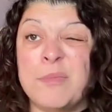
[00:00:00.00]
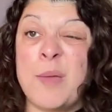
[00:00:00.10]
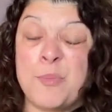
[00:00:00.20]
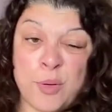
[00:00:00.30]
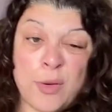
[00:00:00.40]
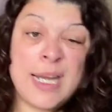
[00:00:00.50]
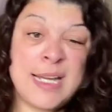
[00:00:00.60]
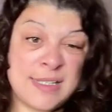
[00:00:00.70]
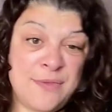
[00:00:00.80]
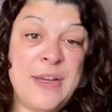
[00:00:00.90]
a
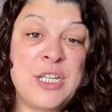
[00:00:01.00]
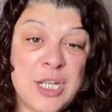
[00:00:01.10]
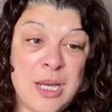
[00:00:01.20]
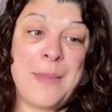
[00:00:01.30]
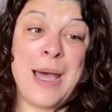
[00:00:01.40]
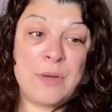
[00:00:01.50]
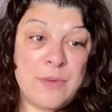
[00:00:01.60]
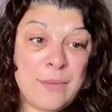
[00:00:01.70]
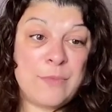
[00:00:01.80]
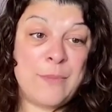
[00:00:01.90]
pretty sufficient amount
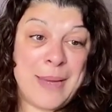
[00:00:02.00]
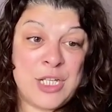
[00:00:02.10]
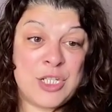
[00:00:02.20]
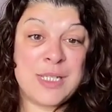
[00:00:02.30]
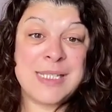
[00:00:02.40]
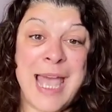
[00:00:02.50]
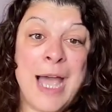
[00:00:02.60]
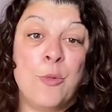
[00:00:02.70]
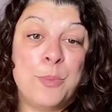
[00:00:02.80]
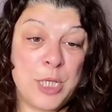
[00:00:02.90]
of information to
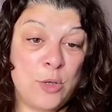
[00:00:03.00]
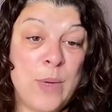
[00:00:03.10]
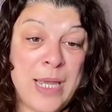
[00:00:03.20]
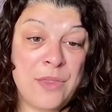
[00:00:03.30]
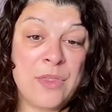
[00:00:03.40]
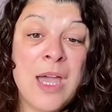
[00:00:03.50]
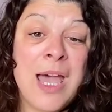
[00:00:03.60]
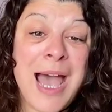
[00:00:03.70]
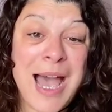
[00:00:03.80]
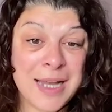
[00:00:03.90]
help you with
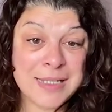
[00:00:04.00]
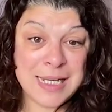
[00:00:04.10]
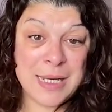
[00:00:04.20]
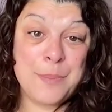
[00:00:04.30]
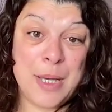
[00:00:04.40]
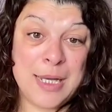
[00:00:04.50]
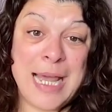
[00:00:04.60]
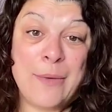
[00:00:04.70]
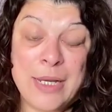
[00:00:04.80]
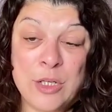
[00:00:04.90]
handling
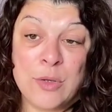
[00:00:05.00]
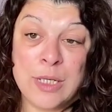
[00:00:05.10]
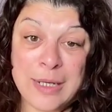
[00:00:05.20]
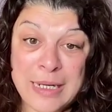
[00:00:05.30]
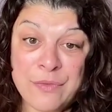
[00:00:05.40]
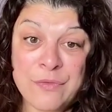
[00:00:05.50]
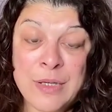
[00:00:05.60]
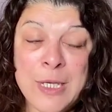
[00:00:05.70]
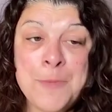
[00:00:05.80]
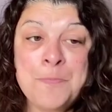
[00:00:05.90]
burnout in your life.
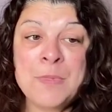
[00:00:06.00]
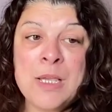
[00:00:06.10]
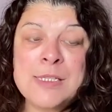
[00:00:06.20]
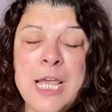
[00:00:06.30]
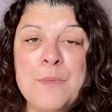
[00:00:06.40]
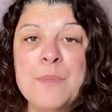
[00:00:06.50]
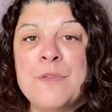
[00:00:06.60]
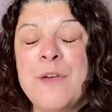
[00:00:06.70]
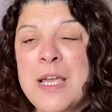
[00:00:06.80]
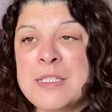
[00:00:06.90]
So the
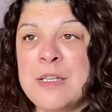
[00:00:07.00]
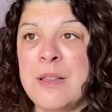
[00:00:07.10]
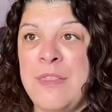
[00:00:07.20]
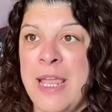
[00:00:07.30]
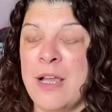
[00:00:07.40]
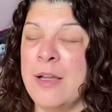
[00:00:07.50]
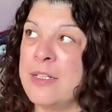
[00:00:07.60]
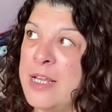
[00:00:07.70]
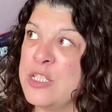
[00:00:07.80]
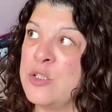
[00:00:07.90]
first thing I'd like